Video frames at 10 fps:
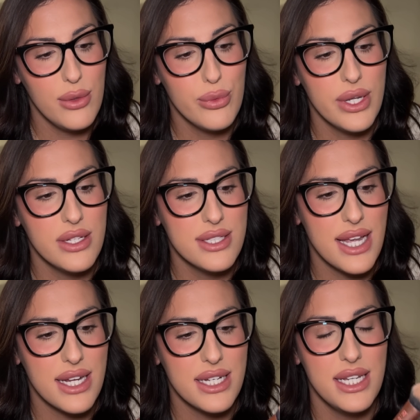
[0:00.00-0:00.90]
Real
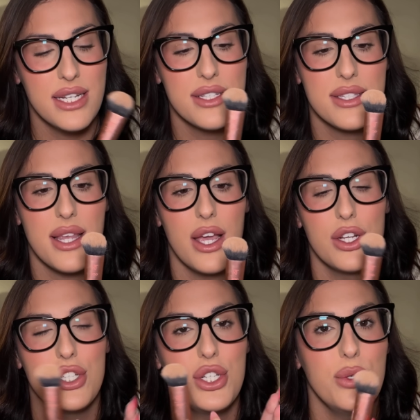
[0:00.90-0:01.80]
Techniques
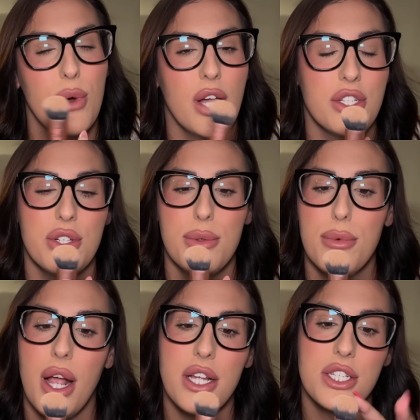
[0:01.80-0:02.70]
200
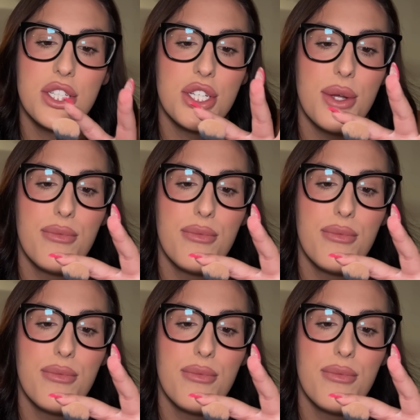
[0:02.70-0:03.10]
brush.